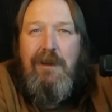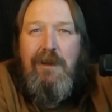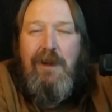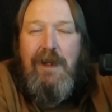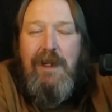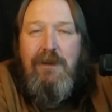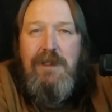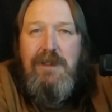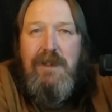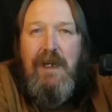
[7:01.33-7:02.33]
and here's a
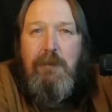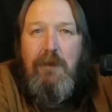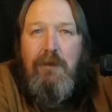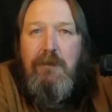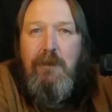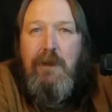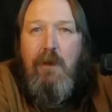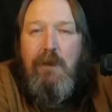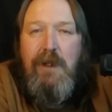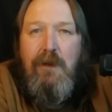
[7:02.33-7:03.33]
sample
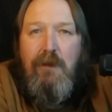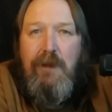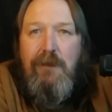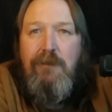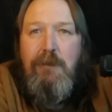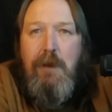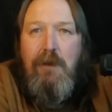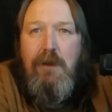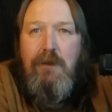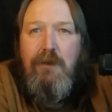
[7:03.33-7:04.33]
recorded earlier from our
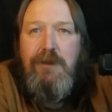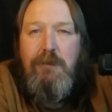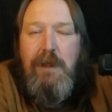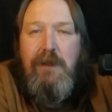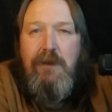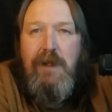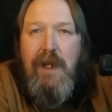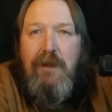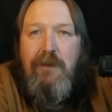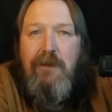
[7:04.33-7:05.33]
local 2-meter
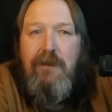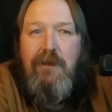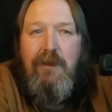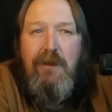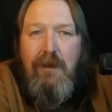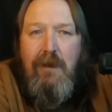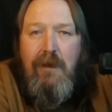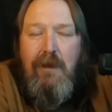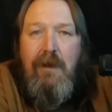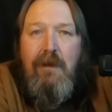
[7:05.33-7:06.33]
net.
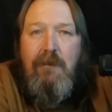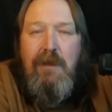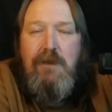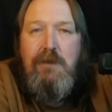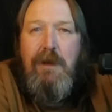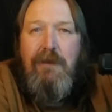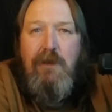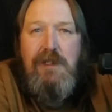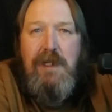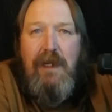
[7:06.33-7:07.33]
This was my
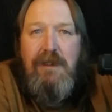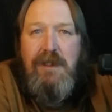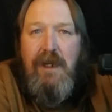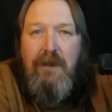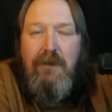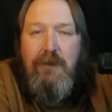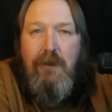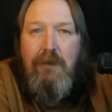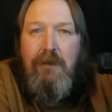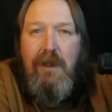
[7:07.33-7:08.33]
first night as net control,
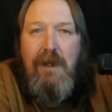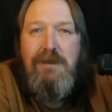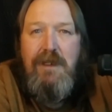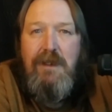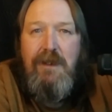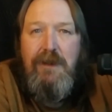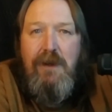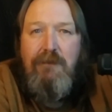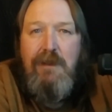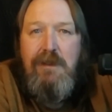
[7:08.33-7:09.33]
and I was a little
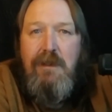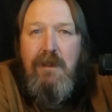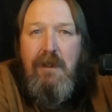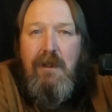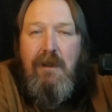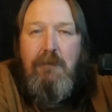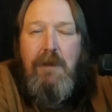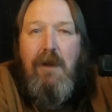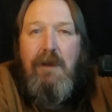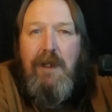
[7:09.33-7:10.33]
nervous, but
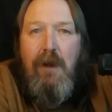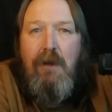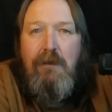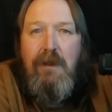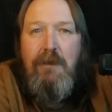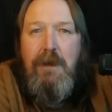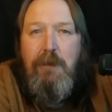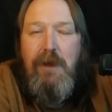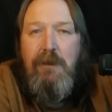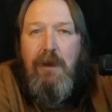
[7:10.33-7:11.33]
all in all, it went
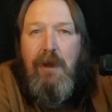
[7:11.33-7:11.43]
pretty well.